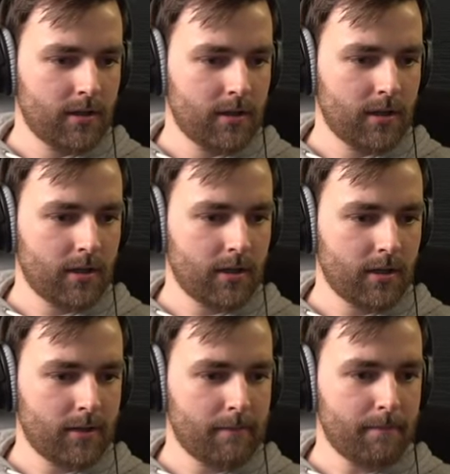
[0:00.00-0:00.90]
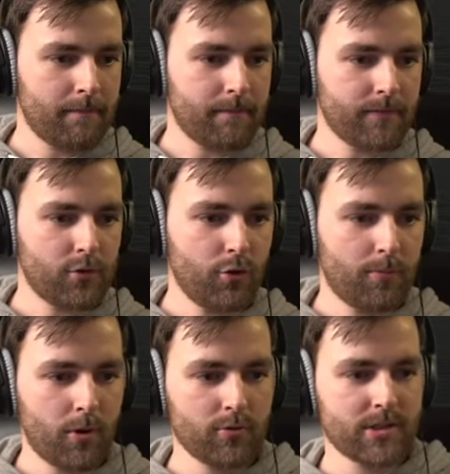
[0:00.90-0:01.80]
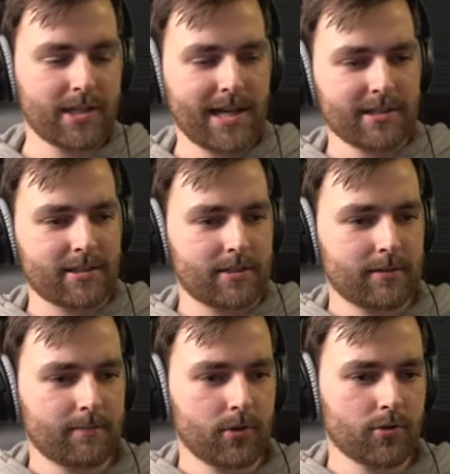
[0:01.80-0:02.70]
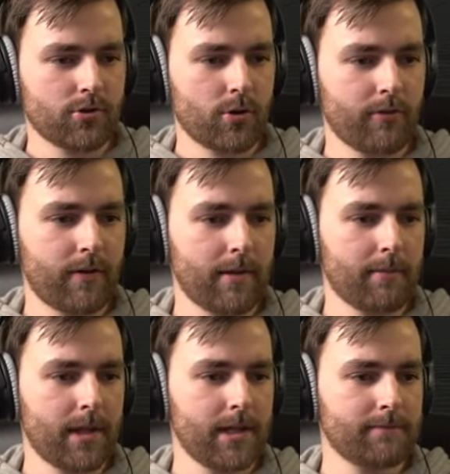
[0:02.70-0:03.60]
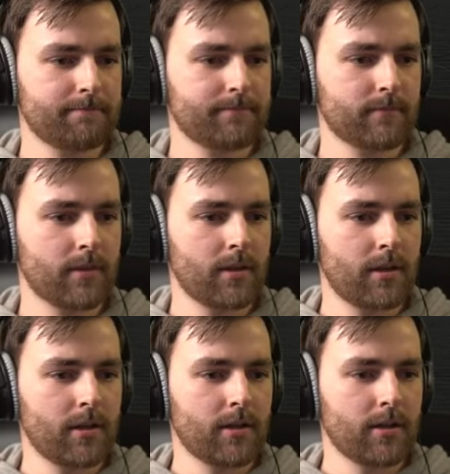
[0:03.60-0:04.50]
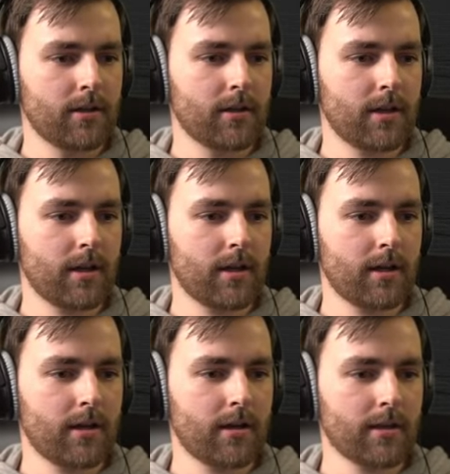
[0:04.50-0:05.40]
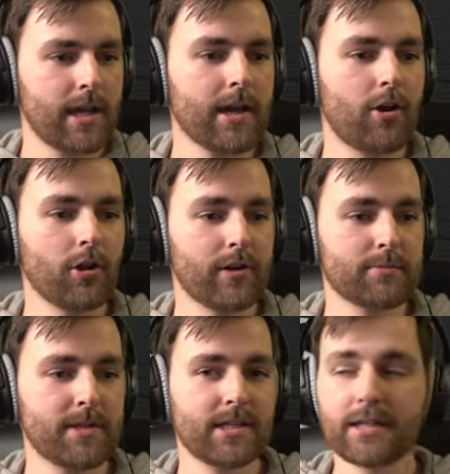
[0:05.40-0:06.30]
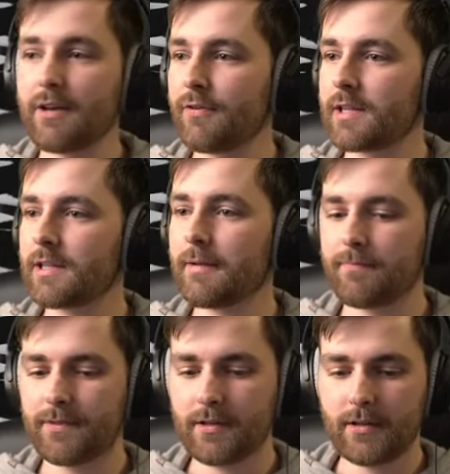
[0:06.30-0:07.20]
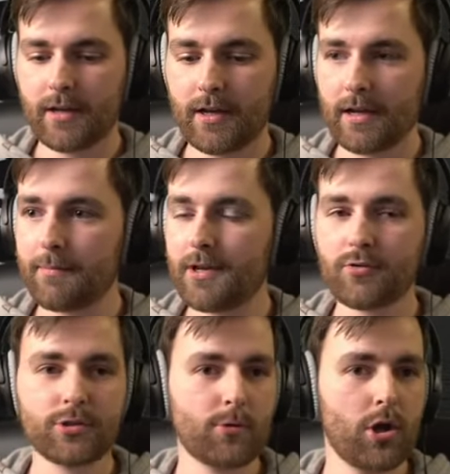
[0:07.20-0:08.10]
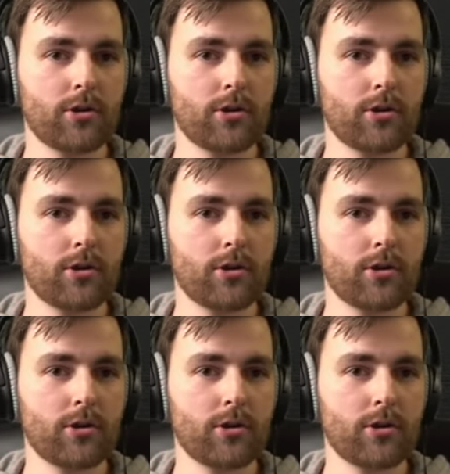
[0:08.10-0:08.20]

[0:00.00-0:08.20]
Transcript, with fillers: Um, do you post that? Not sure if I mean uh, yeah, color is missing, definitely. Uh, let me know some color